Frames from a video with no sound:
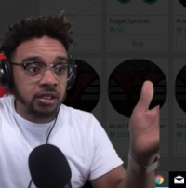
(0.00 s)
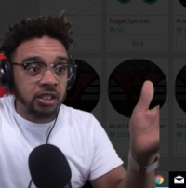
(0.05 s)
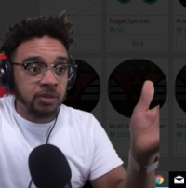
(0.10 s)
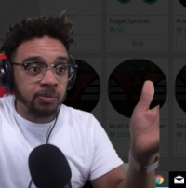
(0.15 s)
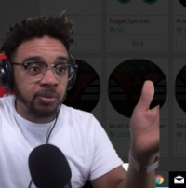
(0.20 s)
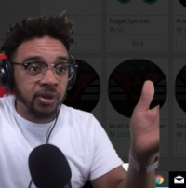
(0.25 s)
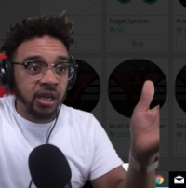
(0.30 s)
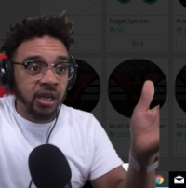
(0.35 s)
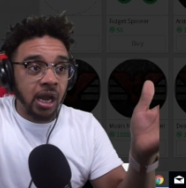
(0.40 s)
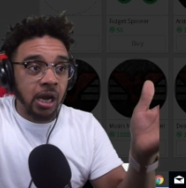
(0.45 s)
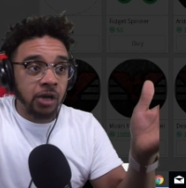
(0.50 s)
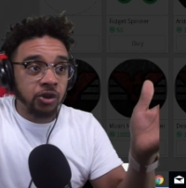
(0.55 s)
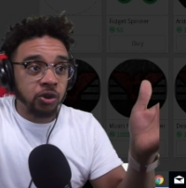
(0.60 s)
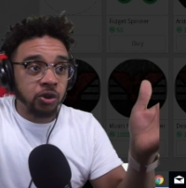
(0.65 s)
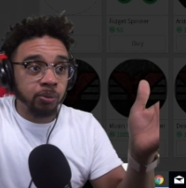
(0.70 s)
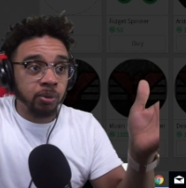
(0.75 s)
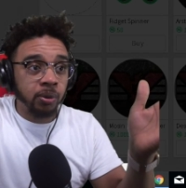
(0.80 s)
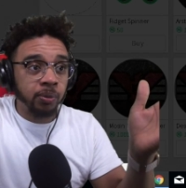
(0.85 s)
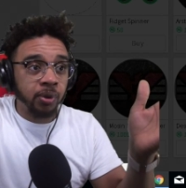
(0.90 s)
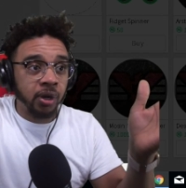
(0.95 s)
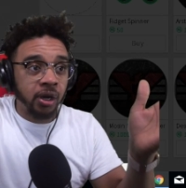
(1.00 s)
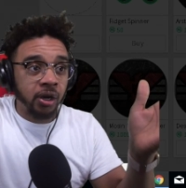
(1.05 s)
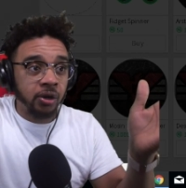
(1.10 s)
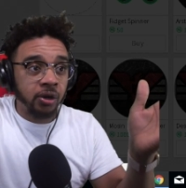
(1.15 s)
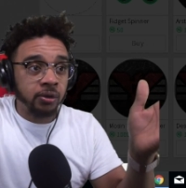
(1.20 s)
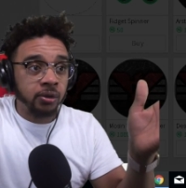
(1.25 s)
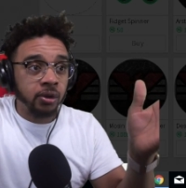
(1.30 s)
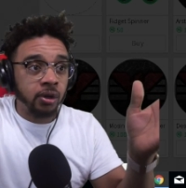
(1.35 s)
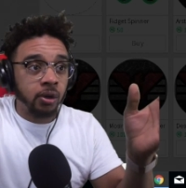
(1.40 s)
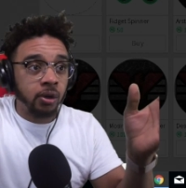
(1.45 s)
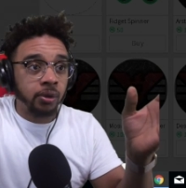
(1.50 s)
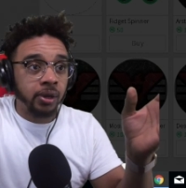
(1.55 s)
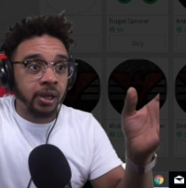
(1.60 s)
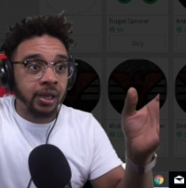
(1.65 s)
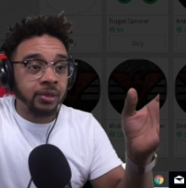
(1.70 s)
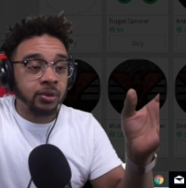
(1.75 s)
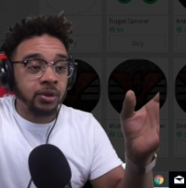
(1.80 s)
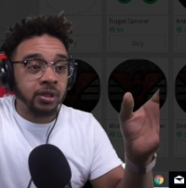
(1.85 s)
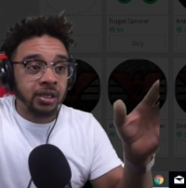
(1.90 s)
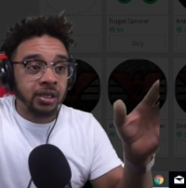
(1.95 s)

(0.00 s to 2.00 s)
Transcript: just be extra prepared. Okay,